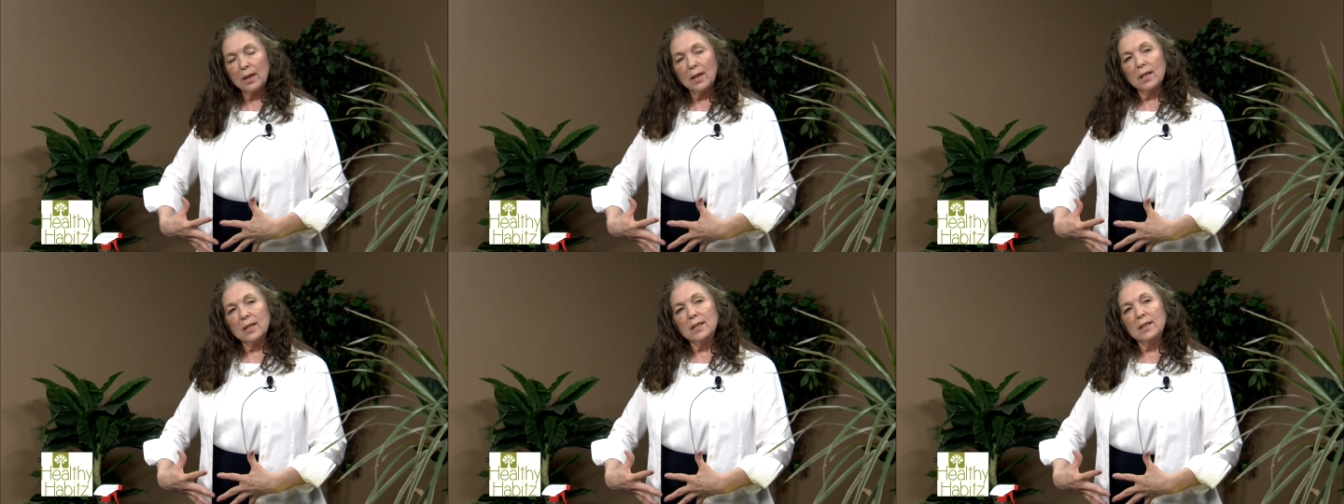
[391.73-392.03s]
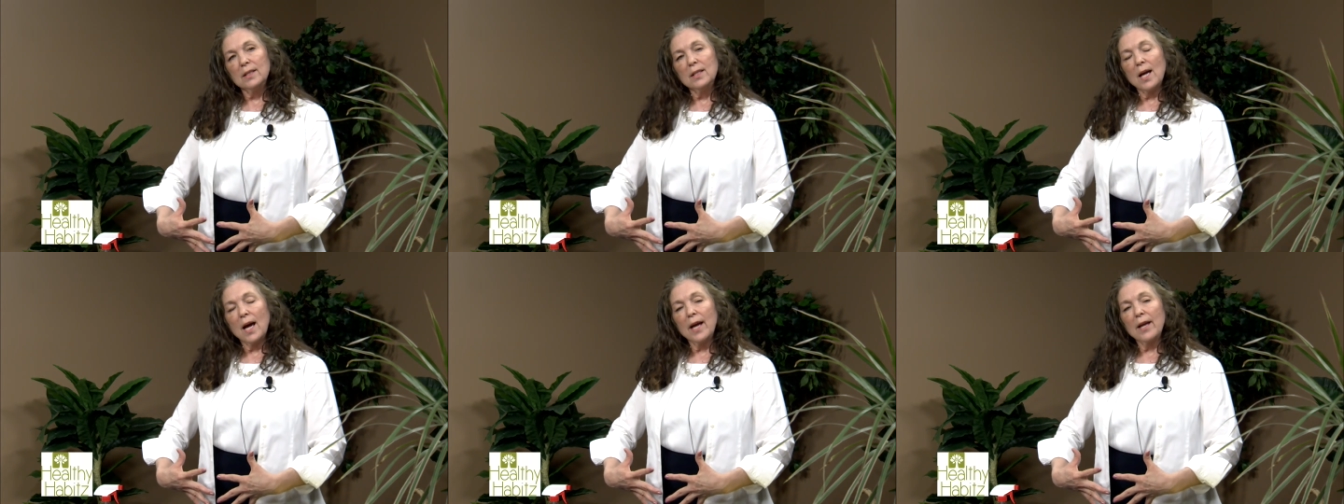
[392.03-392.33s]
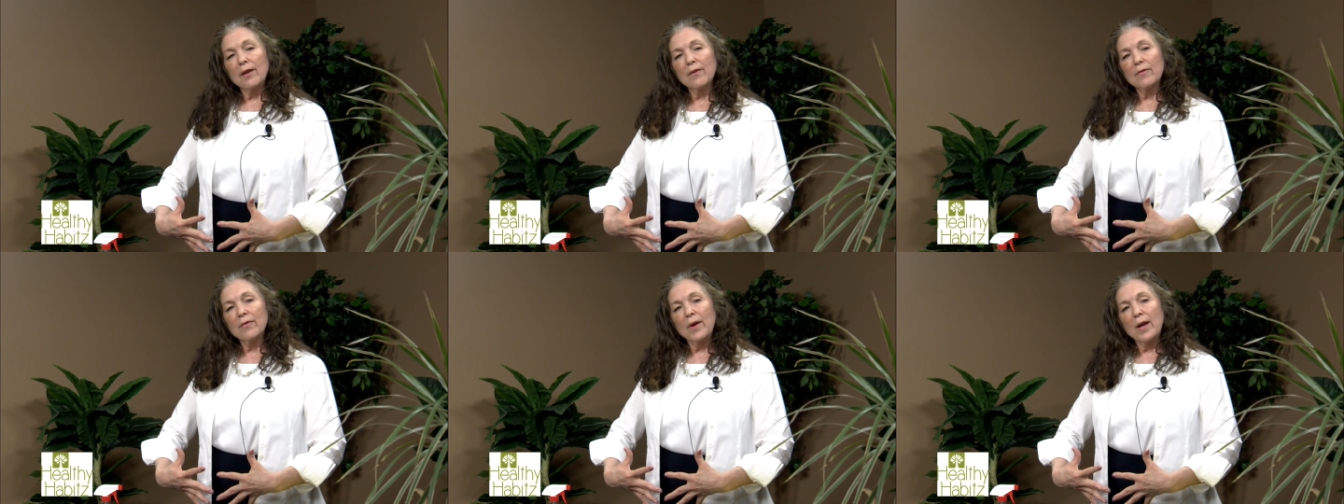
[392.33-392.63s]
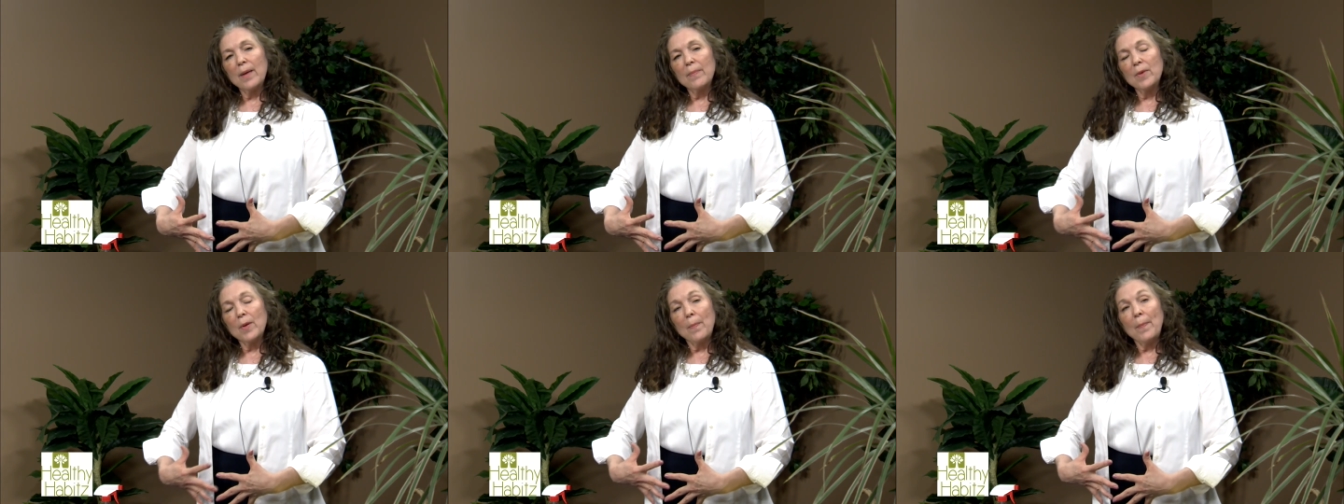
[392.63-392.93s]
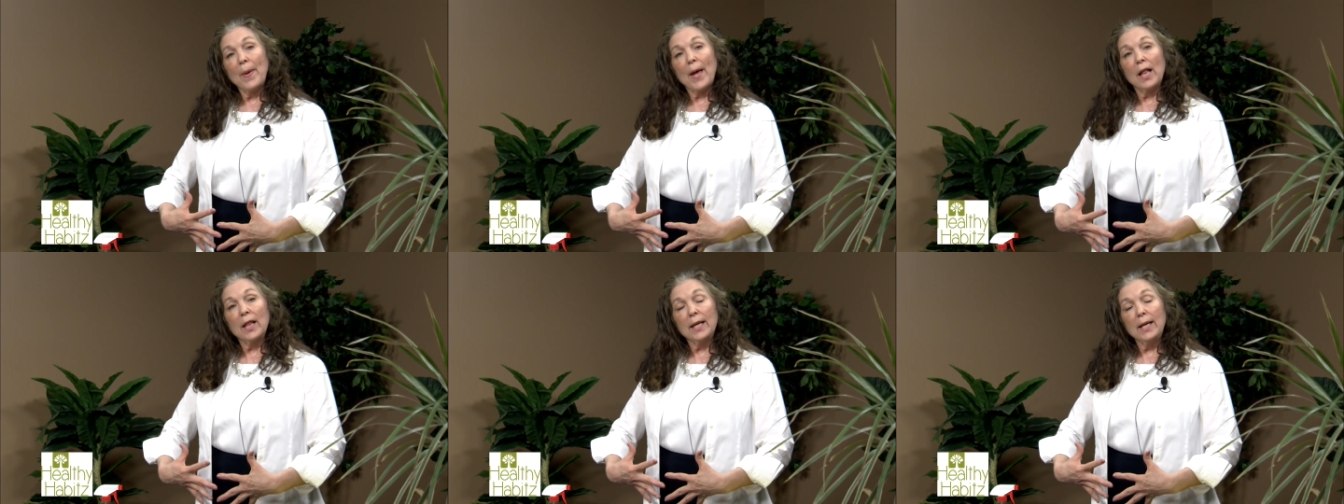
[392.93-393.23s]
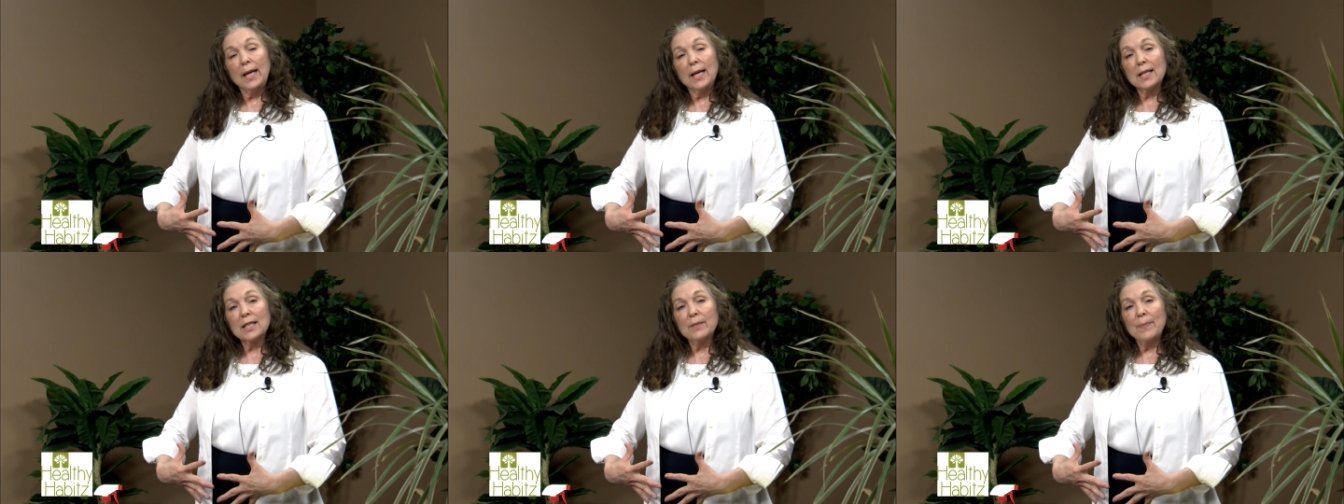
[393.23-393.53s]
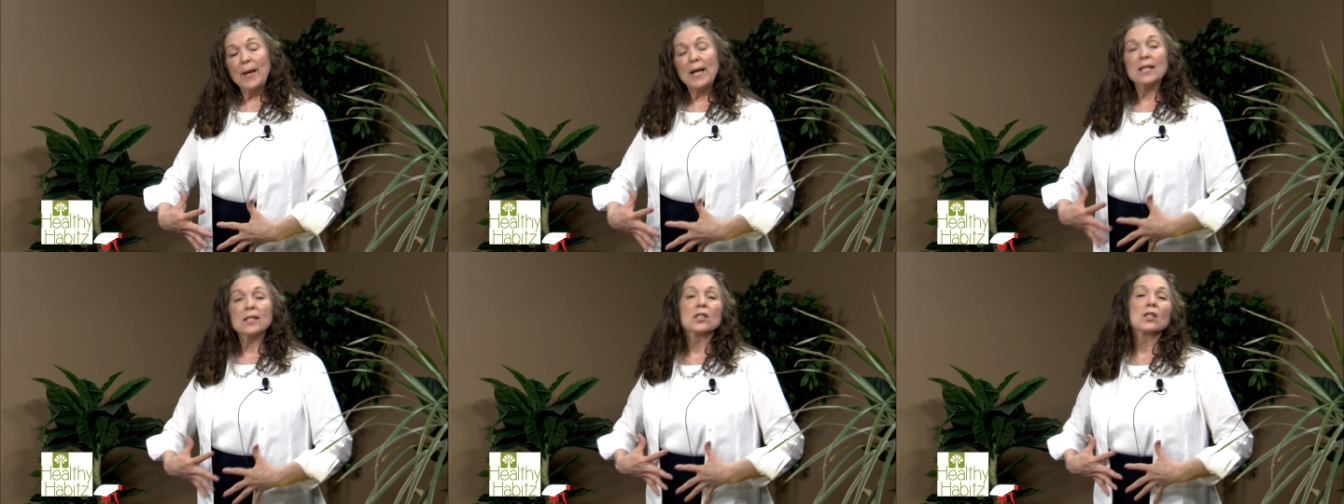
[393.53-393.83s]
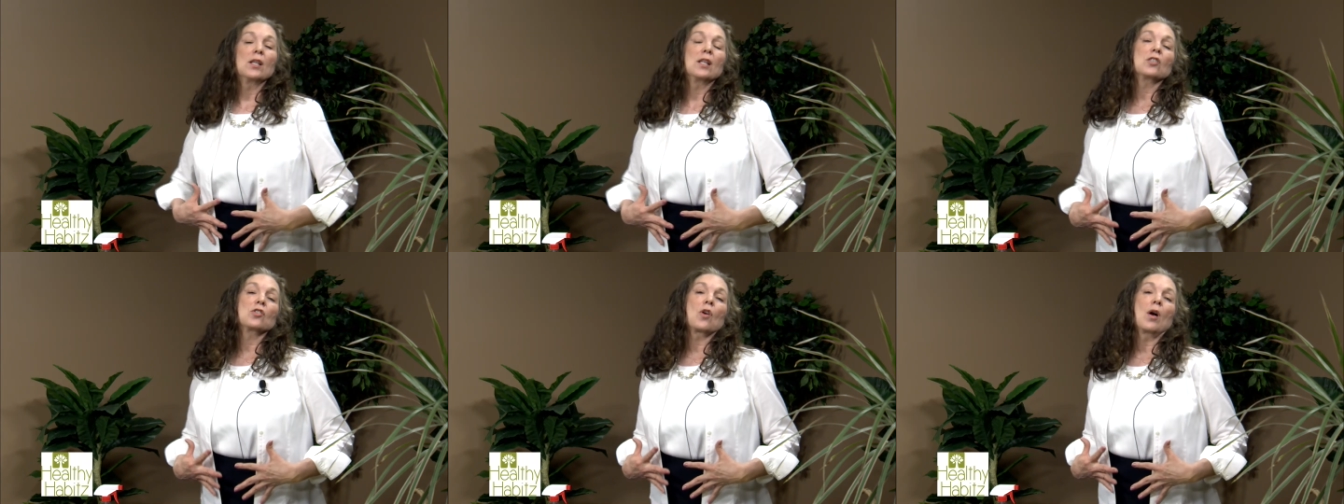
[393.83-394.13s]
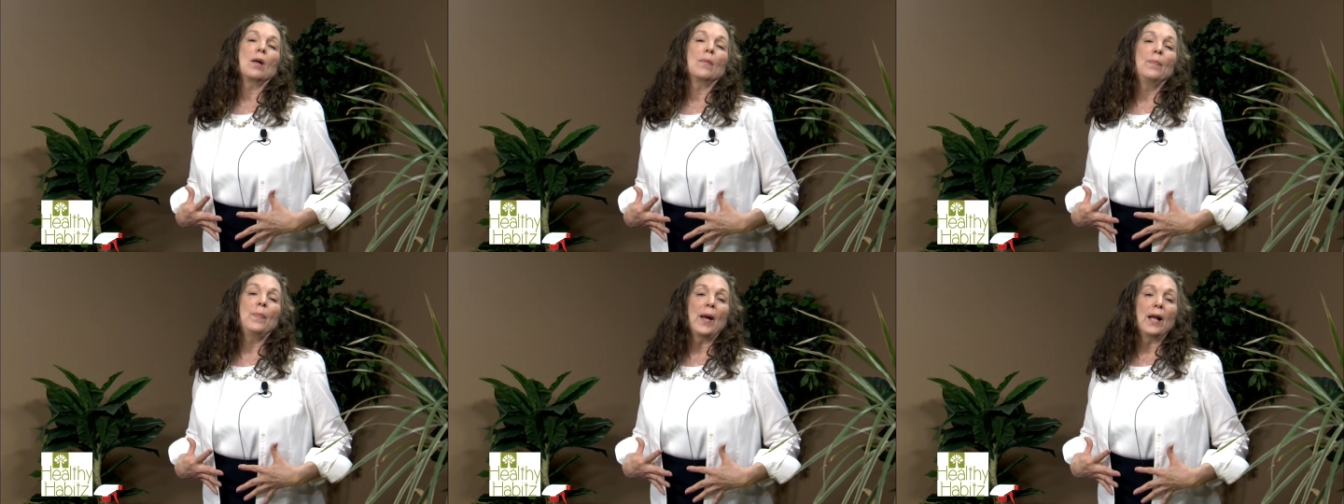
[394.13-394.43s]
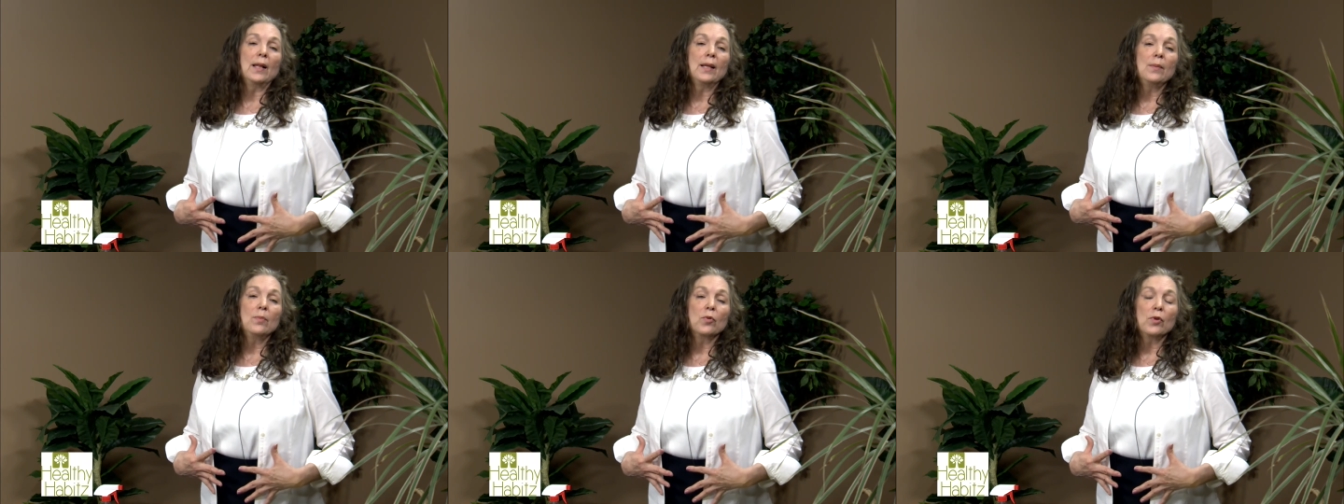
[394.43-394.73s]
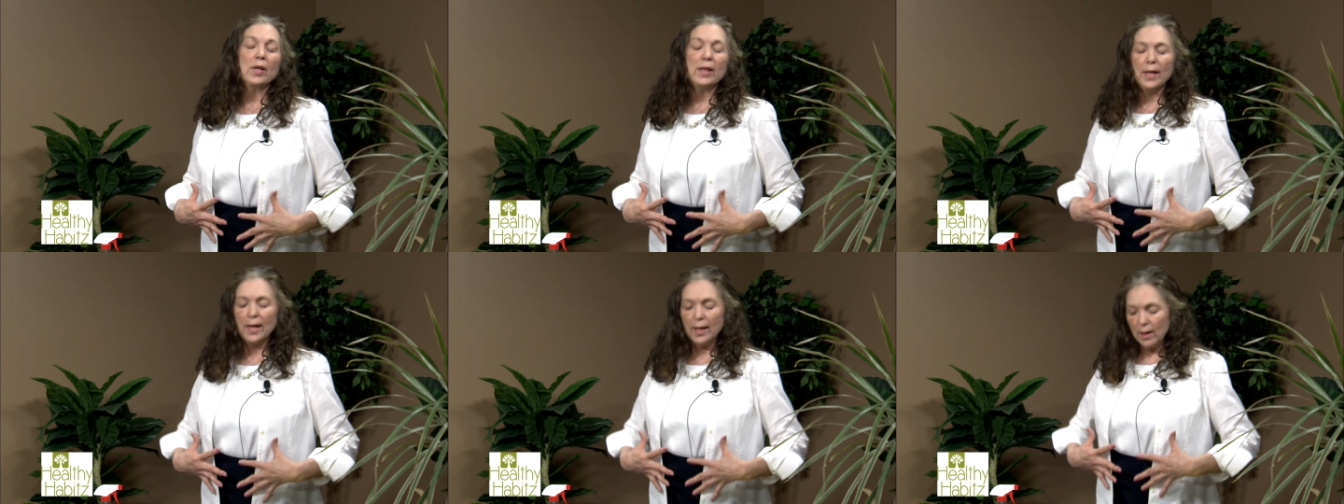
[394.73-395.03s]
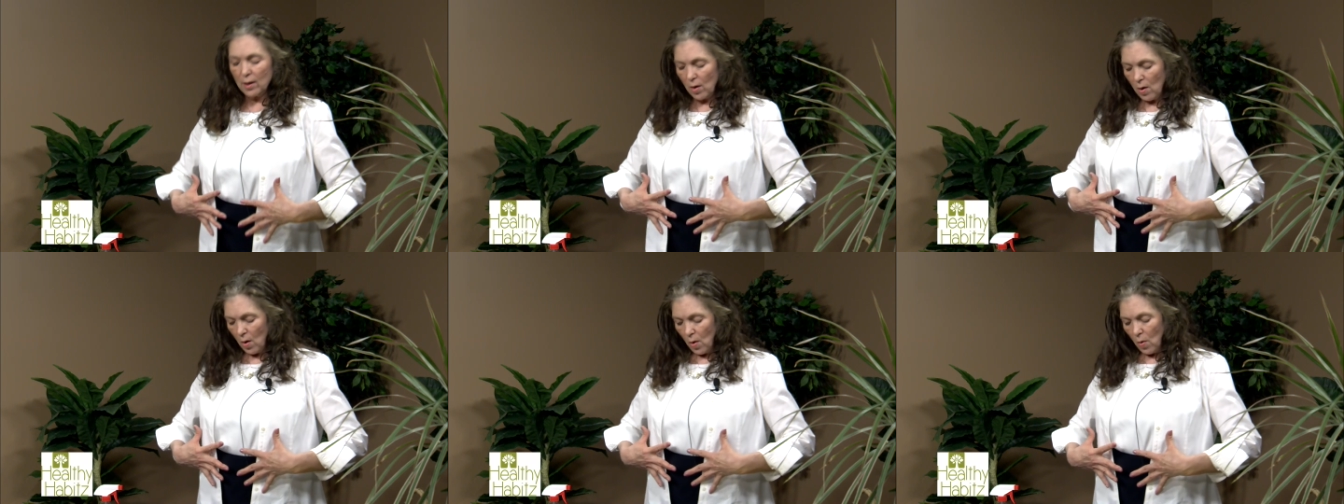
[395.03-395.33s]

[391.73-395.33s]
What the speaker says: the diaphragm, the belly expands. It's called belly breathing.